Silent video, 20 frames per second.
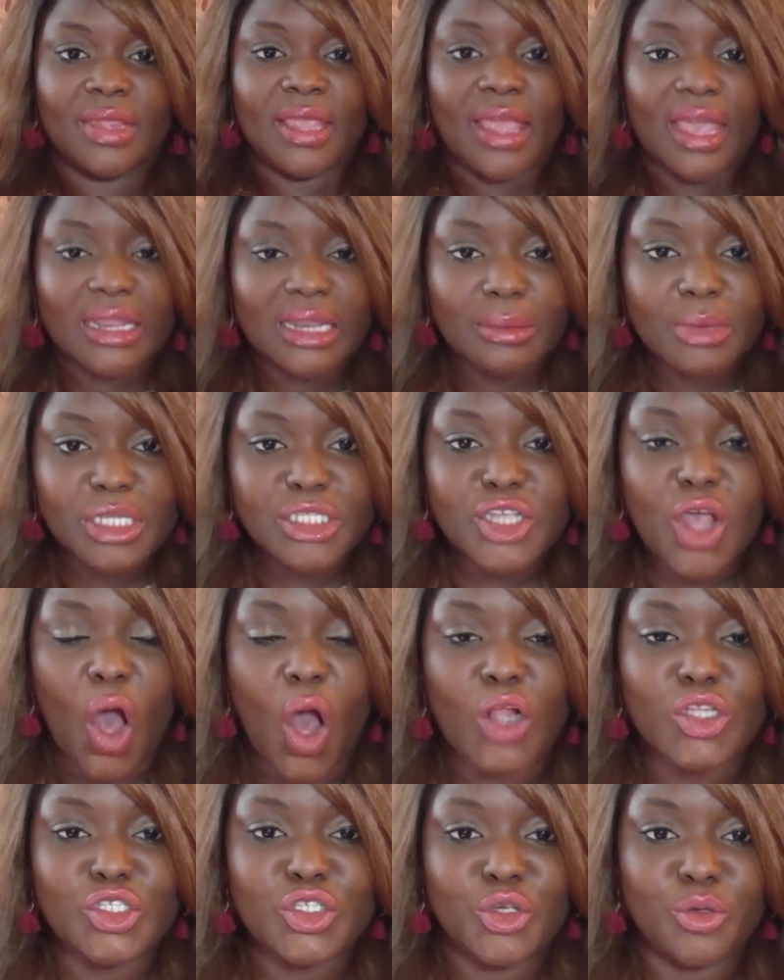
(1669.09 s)
And let me
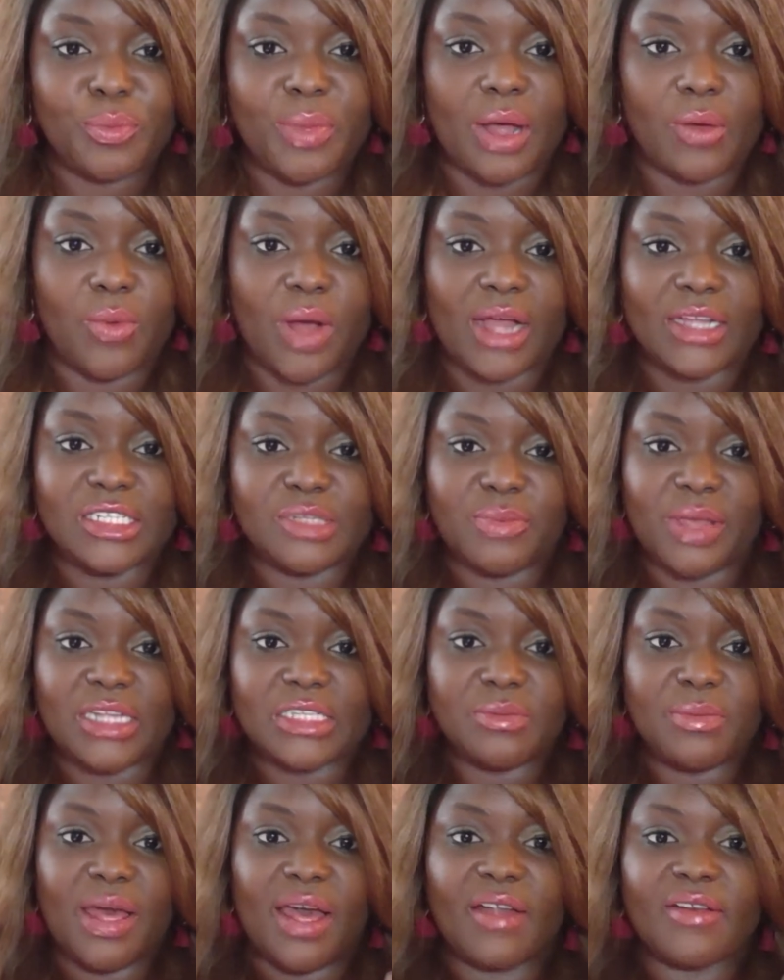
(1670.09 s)
talk to you about why
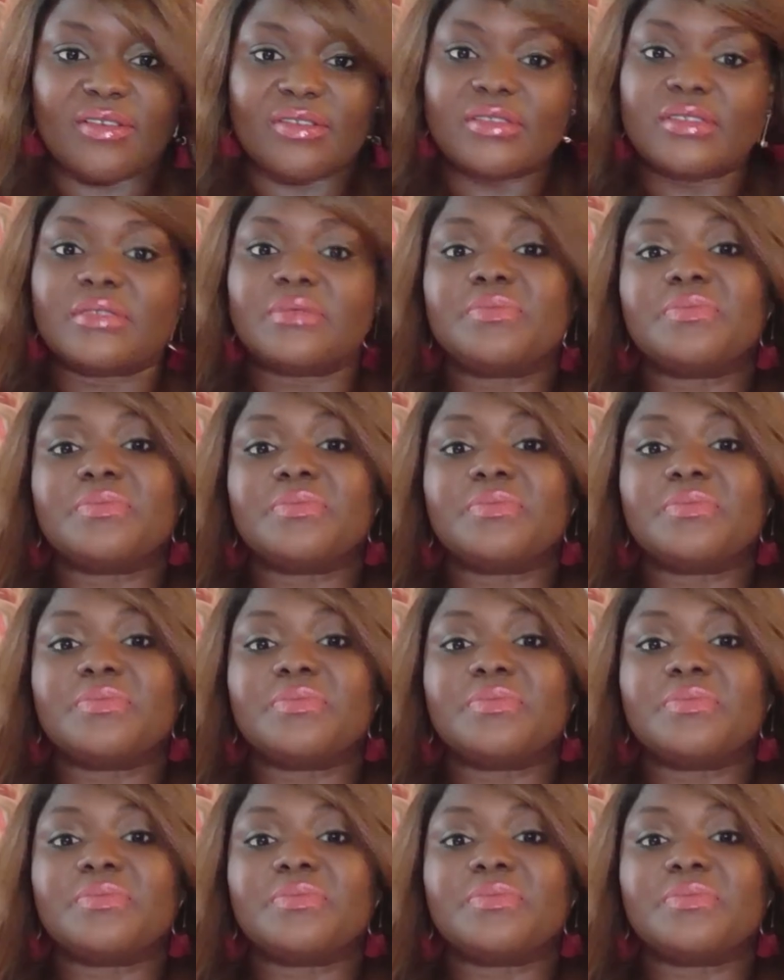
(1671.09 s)
space matters.